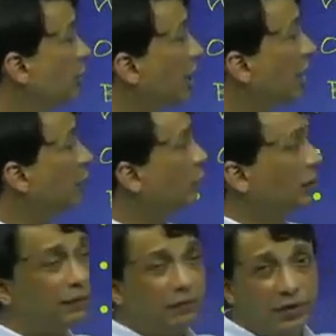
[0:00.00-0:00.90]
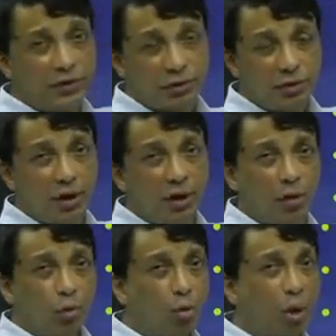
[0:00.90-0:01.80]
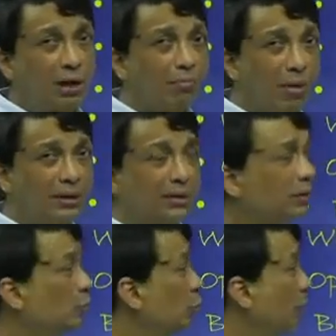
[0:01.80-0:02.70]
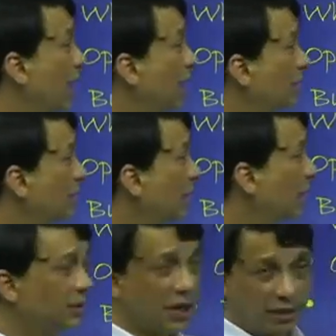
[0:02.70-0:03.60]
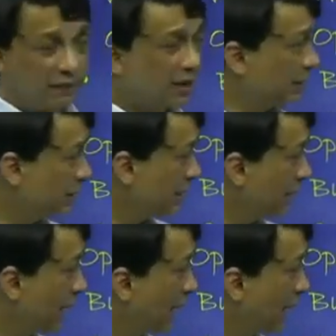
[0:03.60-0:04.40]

a child within the first 1 month who has conjunctivitis.